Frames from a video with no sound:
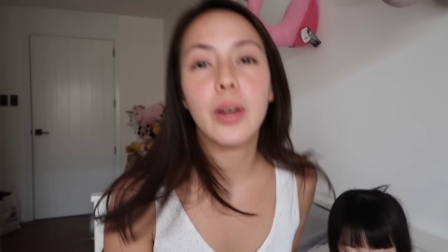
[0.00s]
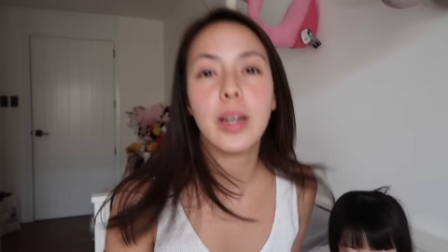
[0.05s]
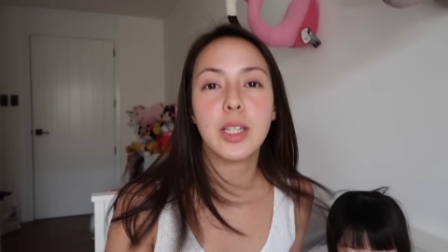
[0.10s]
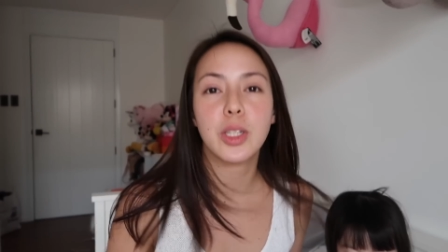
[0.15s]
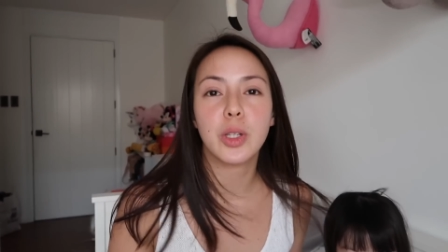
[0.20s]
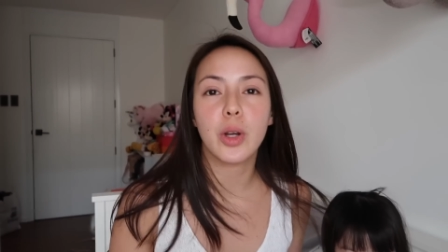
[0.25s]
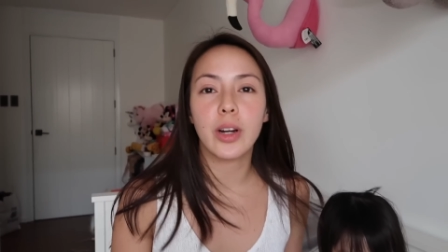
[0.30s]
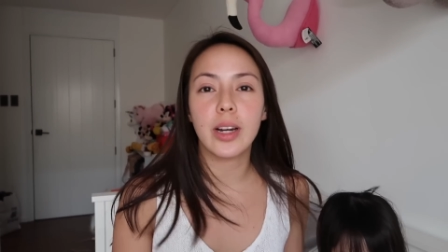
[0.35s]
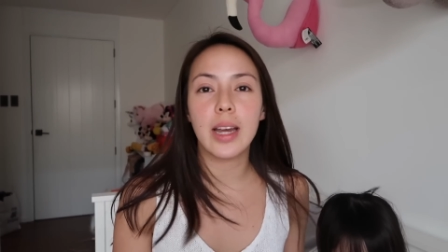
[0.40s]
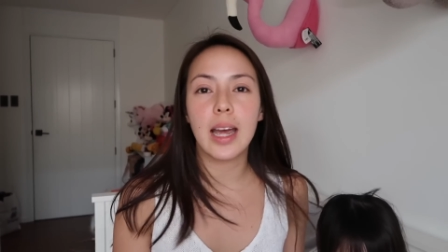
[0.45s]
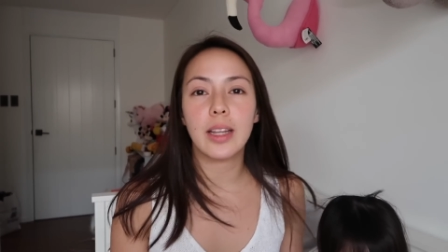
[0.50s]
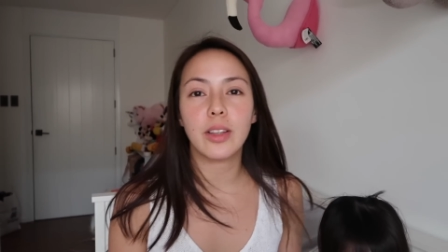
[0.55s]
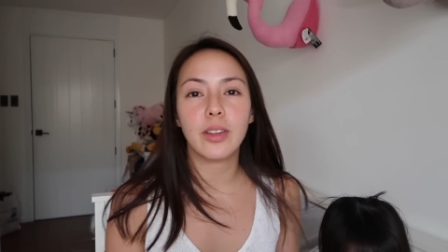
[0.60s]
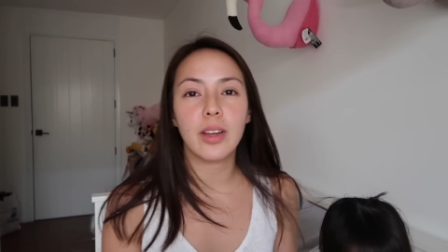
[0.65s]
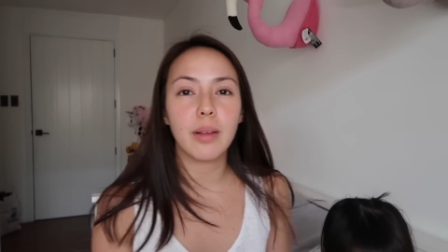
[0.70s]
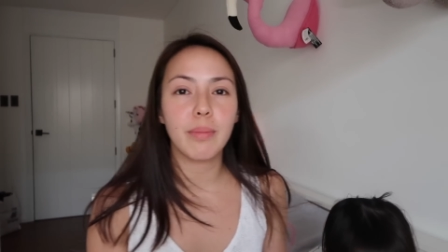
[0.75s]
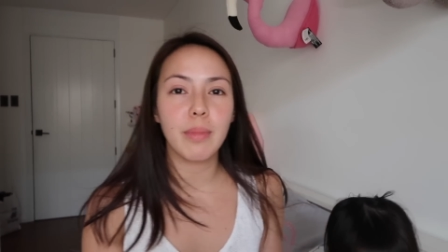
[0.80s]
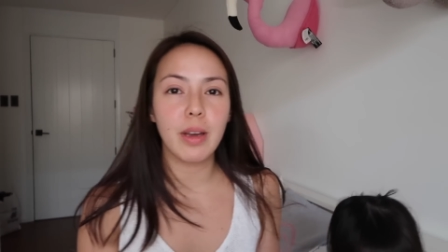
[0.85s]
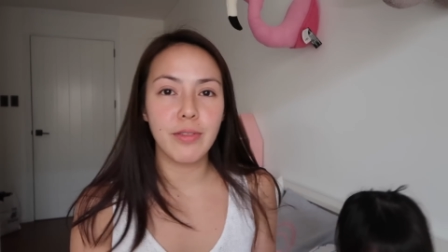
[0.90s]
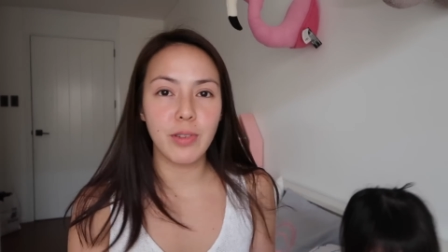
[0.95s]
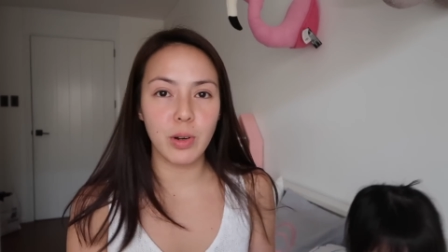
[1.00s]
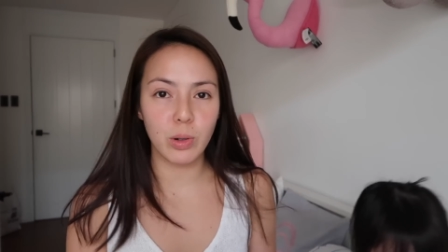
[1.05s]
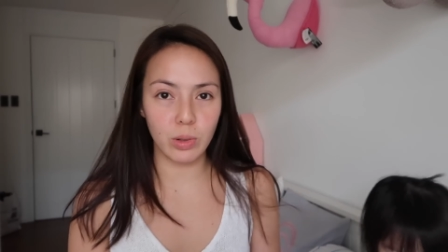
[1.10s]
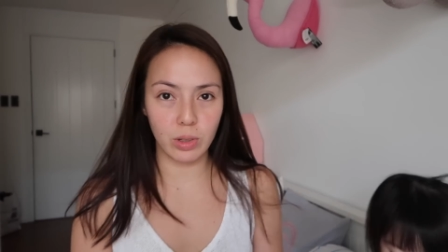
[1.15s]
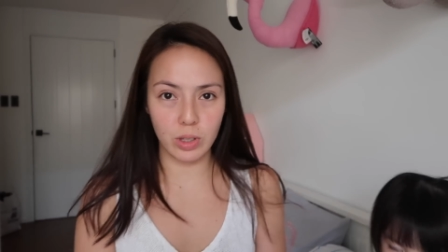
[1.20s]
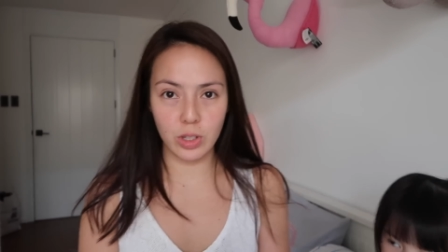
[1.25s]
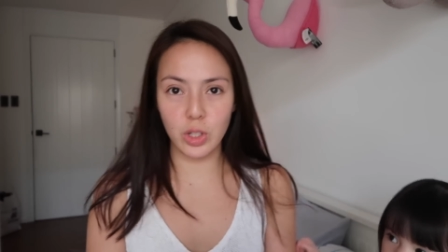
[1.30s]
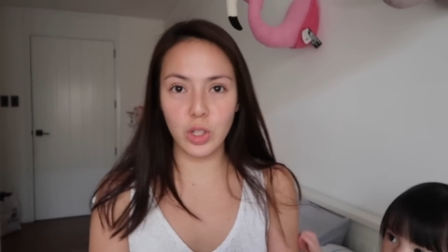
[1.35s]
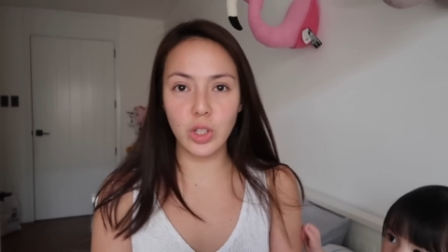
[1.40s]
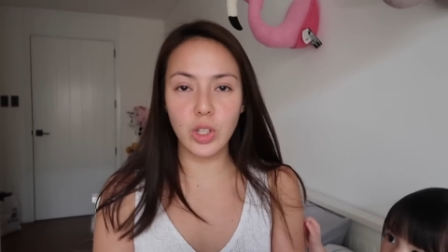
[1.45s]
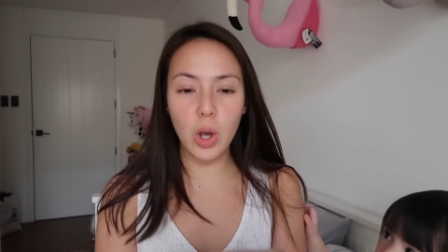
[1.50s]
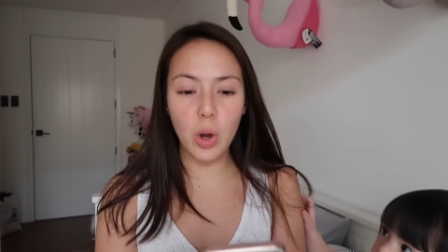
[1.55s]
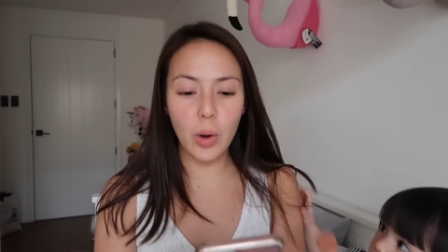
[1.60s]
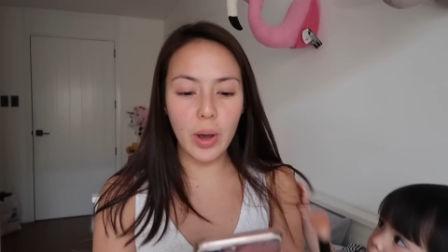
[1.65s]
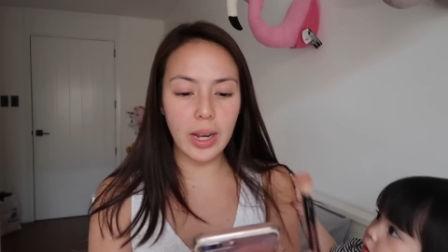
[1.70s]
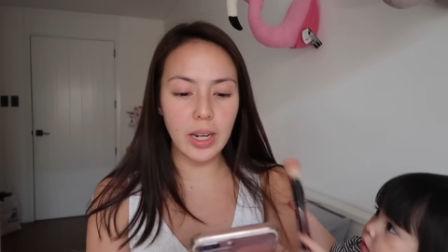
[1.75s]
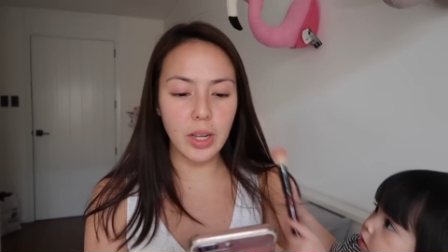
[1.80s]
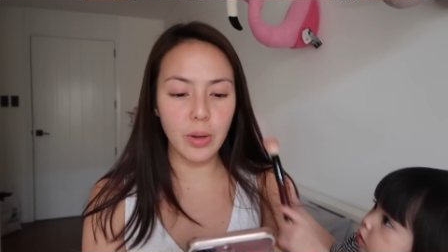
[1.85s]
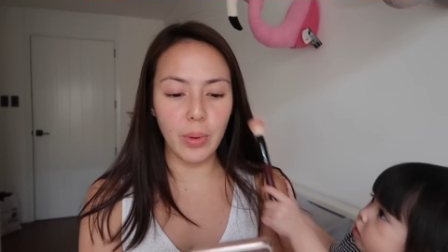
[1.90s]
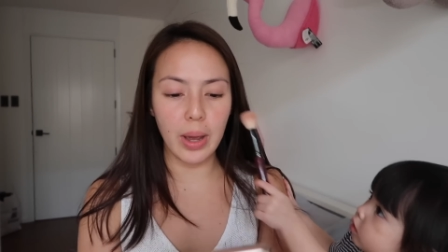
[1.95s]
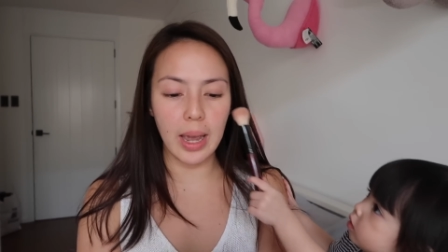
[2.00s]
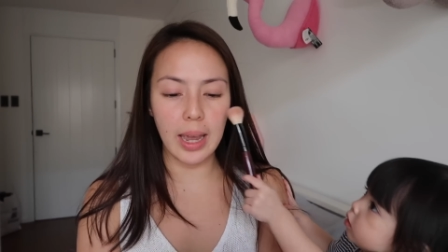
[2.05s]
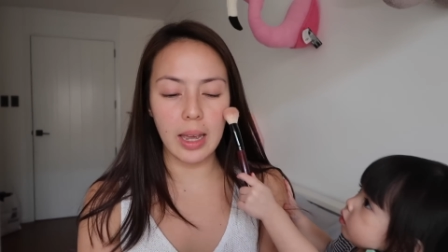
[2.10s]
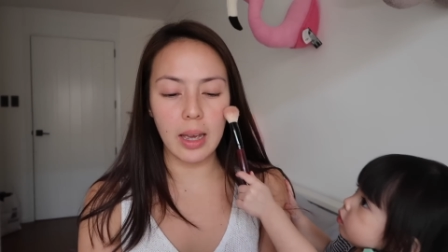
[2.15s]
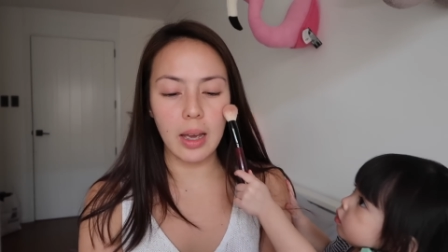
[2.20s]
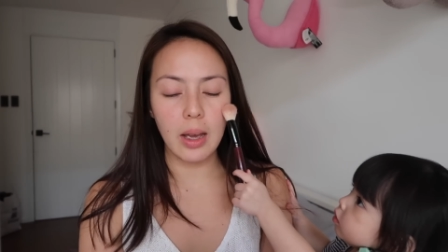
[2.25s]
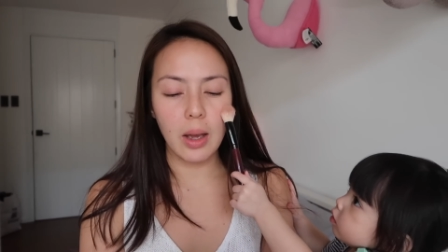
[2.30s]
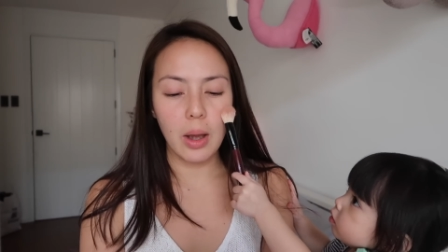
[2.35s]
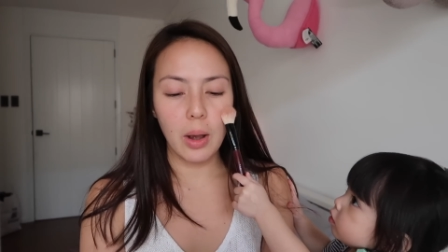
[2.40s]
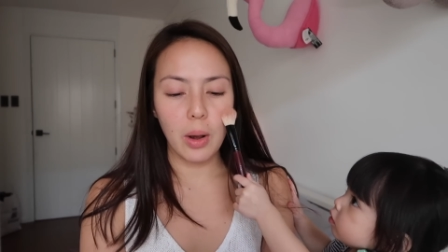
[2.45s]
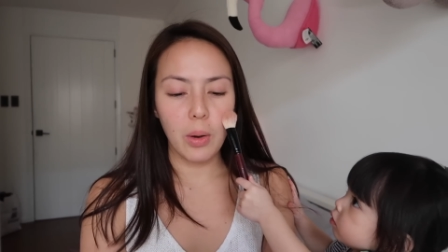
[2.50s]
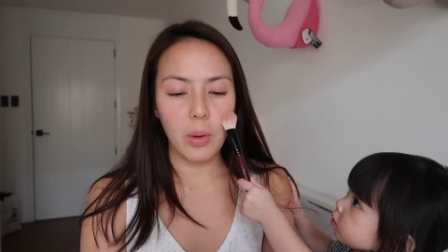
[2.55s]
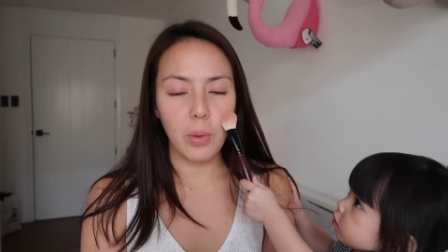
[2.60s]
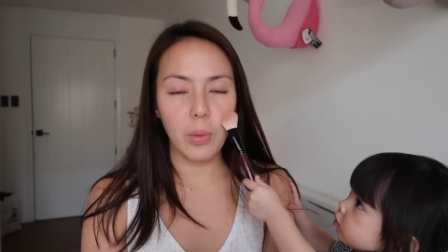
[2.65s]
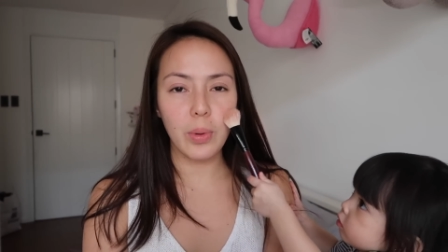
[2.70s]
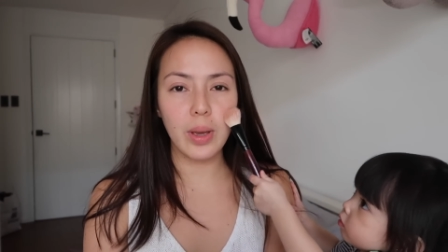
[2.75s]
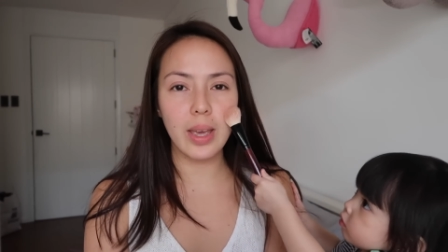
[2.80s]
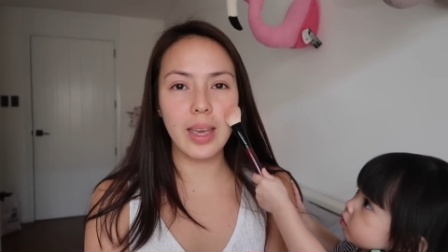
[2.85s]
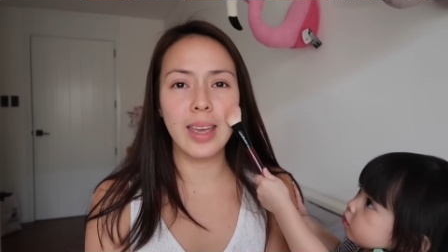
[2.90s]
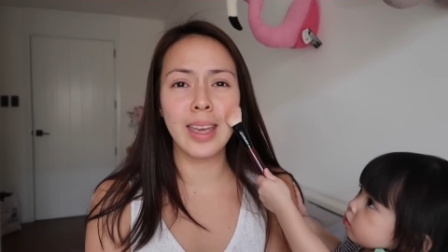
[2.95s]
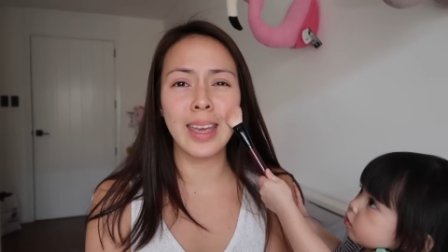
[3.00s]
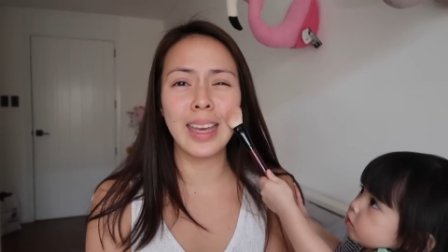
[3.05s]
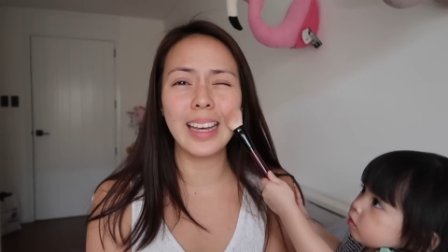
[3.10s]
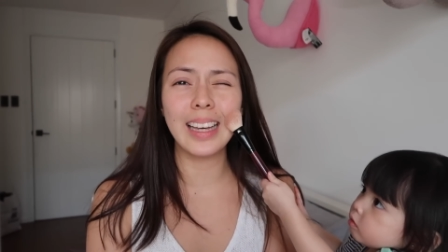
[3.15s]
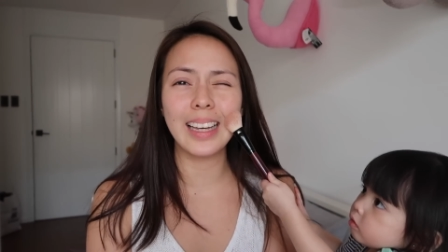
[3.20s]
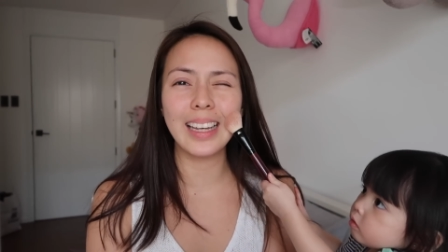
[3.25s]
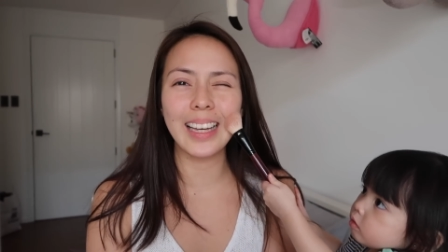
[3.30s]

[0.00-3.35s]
Okay, sorry, I had to get my phone. So anyway, we...